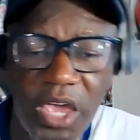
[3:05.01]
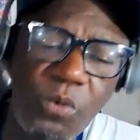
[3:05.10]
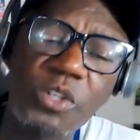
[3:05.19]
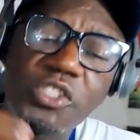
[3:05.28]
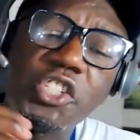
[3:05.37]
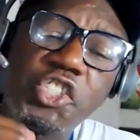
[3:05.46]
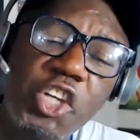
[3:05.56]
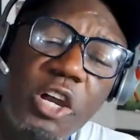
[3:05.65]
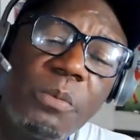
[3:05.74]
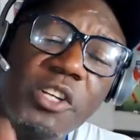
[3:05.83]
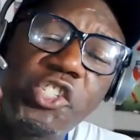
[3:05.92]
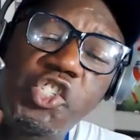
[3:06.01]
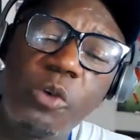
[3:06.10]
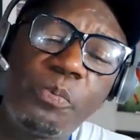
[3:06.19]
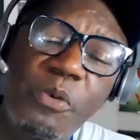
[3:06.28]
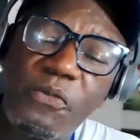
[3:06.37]
He was the German
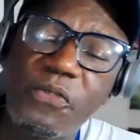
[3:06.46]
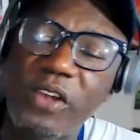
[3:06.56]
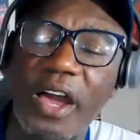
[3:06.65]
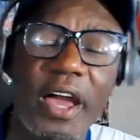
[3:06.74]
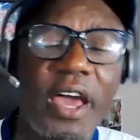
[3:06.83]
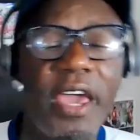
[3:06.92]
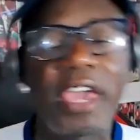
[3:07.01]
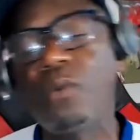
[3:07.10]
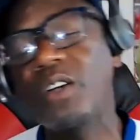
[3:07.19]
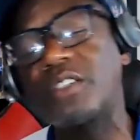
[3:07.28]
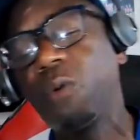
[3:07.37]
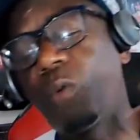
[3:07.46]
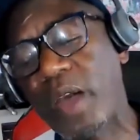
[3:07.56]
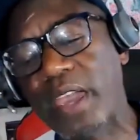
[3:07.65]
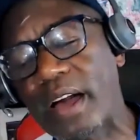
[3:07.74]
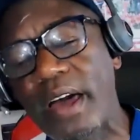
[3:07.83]
super flyer. He was the
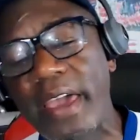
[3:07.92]
winger.